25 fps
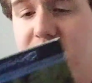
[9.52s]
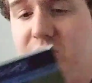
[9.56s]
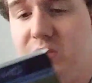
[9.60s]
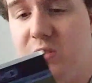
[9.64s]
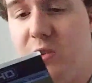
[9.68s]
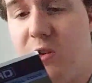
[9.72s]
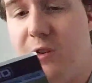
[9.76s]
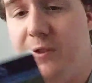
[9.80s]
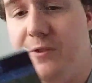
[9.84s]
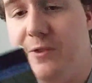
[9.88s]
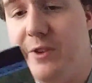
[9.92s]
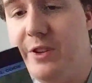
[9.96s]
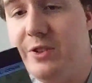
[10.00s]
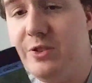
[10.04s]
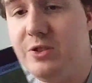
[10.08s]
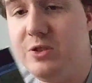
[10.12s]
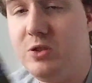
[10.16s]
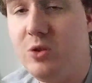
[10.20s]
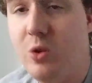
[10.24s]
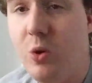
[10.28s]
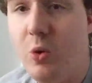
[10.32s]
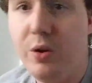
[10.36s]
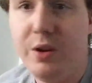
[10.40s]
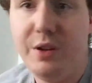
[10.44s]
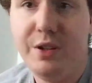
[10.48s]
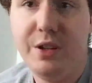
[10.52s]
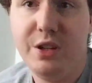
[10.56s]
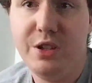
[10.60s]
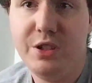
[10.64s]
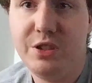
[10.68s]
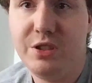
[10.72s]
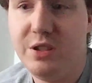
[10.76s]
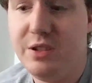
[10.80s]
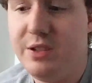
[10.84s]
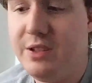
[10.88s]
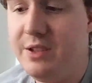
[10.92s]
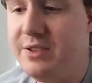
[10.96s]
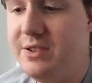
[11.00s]
Scarface Gold
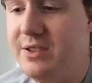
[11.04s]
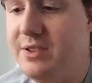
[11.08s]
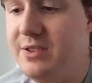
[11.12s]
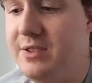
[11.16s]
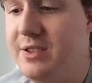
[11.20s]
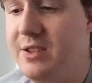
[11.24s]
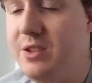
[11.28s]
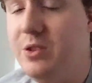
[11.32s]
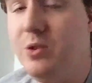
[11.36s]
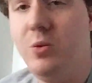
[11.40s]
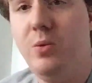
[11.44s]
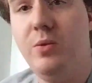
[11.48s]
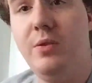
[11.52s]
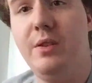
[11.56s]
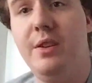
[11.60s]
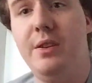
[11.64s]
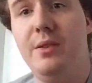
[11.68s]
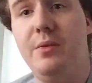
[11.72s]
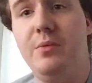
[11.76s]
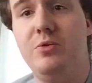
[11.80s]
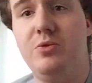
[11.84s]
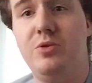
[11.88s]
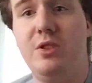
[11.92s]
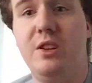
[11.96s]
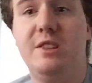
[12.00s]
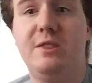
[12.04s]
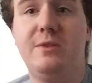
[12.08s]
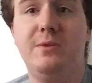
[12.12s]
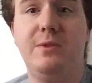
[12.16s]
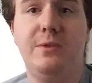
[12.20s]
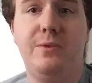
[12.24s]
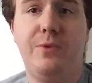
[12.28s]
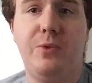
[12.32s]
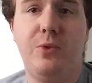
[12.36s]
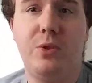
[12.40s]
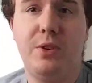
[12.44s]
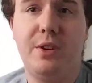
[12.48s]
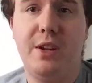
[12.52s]
Edition. This is the newly transferred
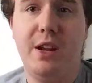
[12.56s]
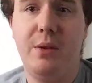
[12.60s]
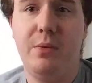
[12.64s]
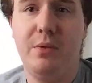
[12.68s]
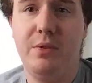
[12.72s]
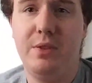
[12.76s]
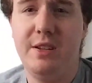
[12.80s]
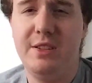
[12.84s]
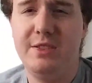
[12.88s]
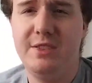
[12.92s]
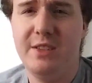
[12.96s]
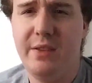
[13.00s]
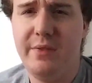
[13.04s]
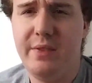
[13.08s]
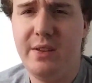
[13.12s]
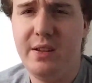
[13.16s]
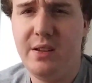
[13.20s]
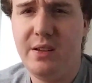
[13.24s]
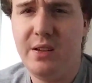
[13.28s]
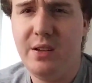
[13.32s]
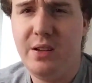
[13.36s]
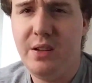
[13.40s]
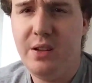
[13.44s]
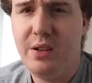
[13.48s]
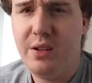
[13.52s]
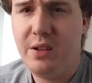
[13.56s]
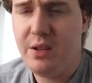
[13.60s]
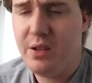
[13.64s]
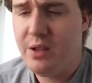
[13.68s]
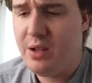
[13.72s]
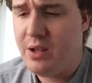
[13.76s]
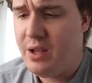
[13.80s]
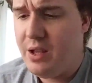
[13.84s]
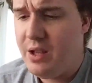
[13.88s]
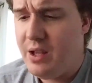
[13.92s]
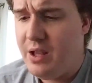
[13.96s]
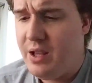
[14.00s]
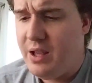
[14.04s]
4K release of it,
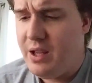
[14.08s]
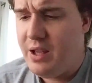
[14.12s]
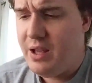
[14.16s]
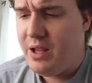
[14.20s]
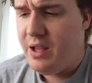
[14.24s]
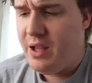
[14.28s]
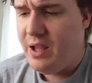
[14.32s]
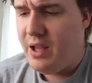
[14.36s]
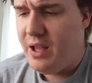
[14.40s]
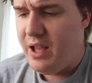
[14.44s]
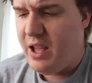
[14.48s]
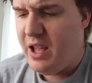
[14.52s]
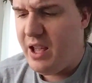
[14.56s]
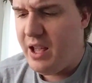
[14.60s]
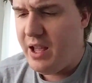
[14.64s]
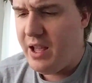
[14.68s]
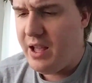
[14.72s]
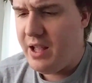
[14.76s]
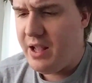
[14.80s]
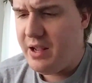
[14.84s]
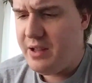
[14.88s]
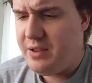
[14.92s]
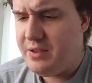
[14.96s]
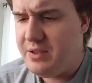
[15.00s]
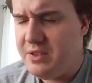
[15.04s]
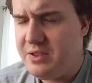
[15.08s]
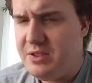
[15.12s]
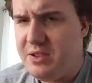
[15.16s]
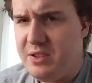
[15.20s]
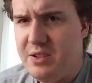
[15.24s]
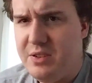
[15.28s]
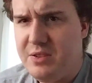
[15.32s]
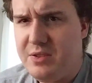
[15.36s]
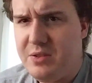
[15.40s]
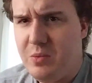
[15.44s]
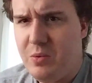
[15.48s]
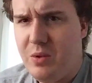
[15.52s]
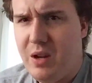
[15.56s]
and this
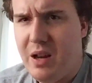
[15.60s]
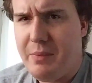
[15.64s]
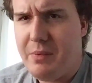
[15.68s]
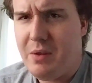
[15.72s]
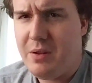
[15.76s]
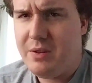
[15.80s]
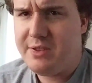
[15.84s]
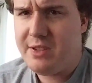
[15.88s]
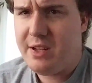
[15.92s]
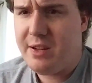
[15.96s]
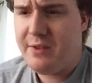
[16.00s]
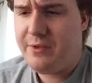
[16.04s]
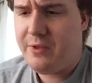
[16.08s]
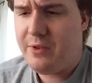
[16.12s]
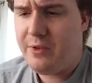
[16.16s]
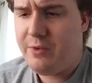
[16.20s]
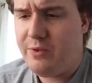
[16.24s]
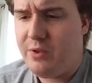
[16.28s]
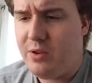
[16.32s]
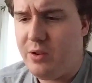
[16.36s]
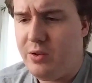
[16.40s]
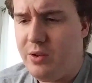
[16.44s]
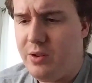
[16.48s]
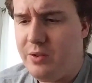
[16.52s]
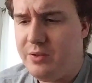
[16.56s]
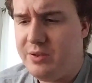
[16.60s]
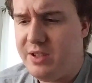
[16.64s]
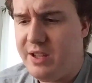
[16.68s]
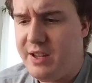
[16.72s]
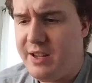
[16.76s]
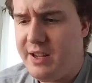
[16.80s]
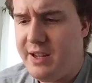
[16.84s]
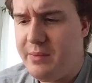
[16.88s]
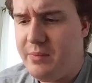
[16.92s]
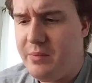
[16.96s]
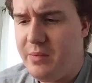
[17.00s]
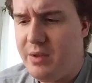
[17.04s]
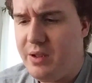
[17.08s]
is one I've been excited for a long
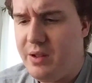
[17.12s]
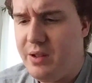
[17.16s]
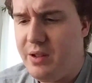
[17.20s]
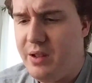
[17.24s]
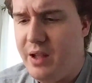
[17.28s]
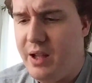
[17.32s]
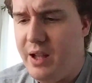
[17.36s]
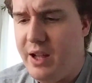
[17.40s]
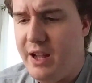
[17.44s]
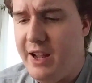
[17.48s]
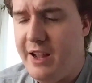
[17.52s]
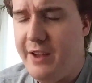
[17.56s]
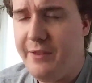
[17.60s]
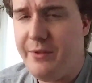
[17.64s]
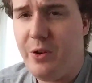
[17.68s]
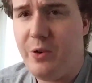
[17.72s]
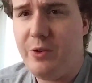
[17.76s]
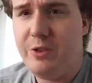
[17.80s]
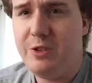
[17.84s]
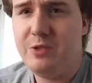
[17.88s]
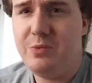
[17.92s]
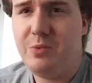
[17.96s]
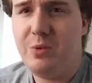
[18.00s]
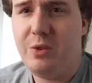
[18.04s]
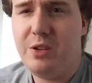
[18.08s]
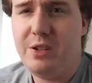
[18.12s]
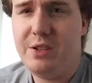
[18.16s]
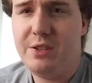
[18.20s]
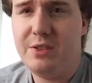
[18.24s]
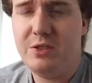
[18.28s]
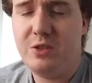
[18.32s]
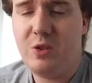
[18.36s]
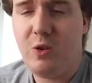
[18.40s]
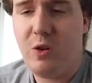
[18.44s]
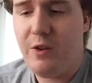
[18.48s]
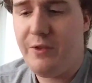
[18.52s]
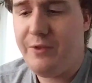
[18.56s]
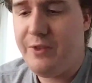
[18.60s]
time. I have always wanted
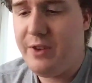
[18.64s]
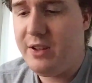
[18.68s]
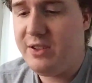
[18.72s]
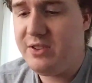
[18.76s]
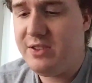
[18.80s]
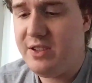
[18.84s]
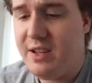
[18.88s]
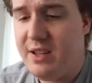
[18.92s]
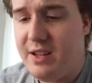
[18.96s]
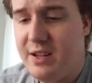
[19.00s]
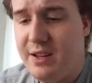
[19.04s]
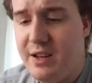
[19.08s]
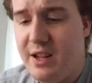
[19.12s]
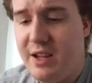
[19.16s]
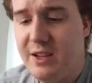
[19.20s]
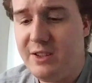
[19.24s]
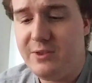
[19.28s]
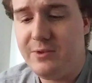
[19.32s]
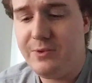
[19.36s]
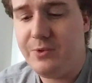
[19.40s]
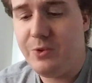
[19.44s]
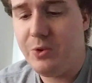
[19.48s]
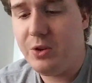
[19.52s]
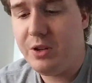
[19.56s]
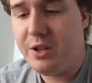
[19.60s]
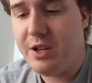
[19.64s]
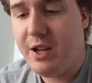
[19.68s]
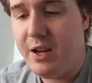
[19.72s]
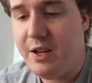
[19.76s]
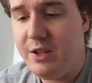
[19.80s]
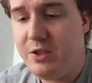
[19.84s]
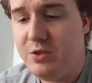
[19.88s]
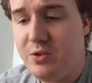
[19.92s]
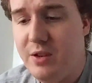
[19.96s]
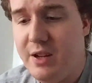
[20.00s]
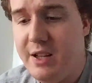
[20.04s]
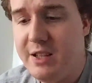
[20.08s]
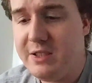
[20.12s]
Scarface to get a nice 4K
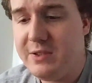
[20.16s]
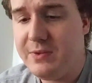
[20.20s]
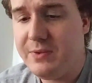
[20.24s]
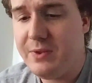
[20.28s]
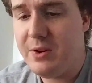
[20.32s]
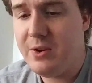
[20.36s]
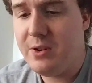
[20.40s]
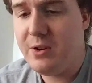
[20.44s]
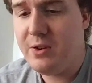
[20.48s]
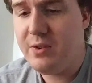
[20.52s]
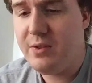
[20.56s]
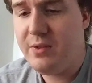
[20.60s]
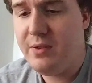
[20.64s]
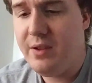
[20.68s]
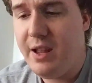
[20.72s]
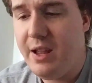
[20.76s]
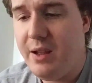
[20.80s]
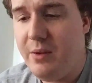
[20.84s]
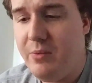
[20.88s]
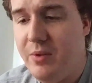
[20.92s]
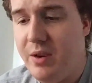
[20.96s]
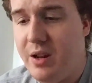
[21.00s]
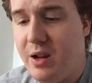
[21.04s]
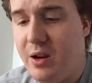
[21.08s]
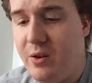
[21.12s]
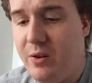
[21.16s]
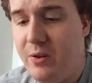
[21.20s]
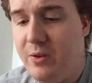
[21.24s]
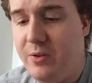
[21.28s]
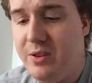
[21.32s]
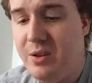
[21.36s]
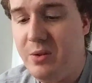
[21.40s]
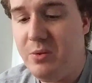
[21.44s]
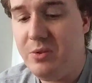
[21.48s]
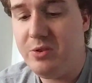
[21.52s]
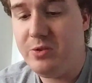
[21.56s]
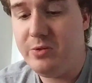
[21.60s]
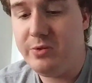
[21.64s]
transfer, and when I heard
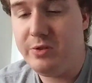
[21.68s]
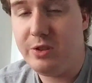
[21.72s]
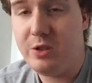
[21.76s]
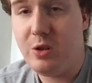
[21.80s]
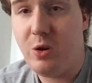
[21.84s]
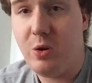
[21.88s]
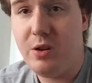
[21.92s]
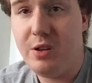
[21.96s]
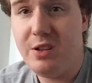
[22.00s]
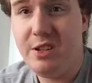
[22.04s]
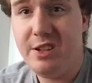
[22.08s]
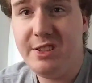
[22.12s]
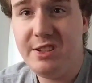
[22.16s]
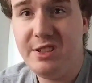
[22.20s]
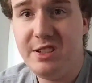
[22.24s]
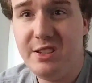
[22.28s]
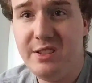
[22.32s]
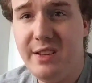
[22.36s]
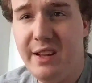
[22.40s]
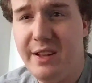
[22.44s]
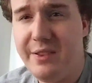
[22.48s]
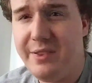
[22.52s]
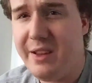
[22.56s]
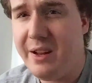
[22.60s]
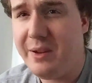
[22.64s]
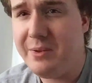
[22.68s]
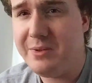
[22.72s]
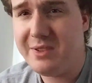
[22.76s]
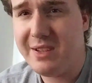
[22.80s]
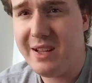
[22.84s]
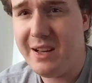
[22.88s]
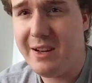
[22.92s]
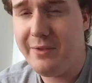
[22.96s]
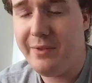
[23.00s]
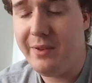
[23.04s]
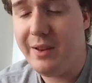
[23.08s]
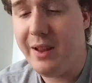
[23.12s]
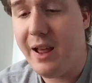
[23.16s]
they were doing the Gold Edition, I thought it was
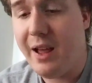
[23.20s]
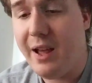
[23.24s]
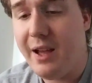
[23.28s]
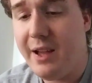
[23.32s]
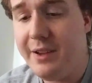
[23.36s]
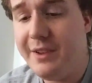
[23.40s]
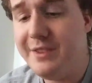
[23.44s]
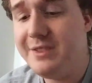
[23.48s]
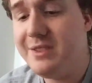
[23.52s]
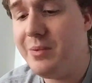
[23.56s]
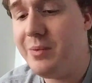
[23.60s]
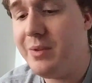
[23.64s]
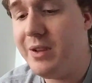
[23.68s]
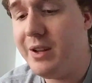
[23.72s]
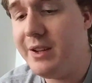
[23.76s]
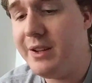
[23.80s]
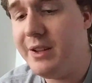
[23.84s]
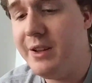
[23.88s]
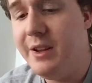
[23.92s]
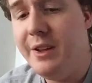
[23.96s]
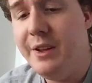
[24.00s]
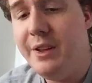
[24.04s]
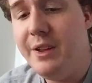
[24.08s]
kind of a lie, because I'm like,